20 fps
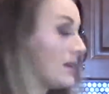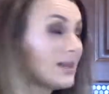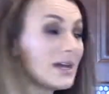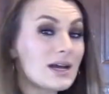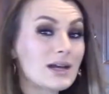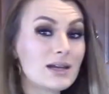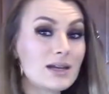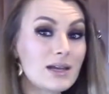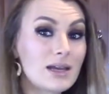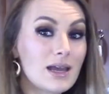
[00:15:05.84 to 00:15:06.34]

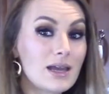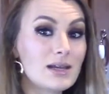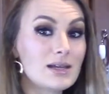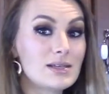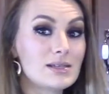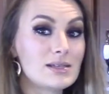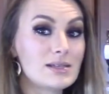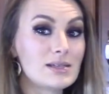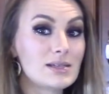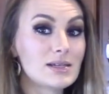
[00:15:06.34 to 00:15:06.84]
that again
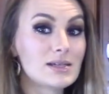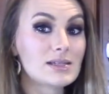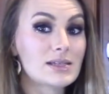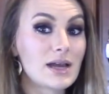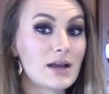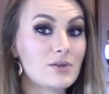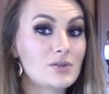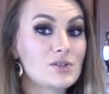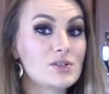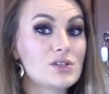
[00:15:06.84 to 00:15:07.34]
is 6
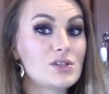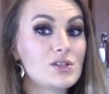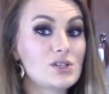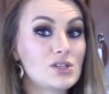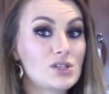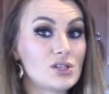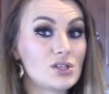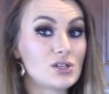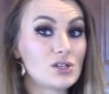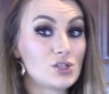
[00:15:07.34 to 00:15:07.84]

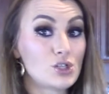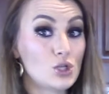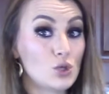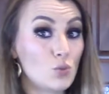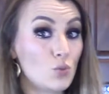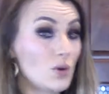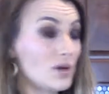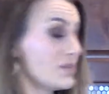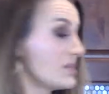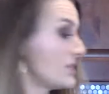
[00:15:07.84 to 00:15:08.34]
ounces to 1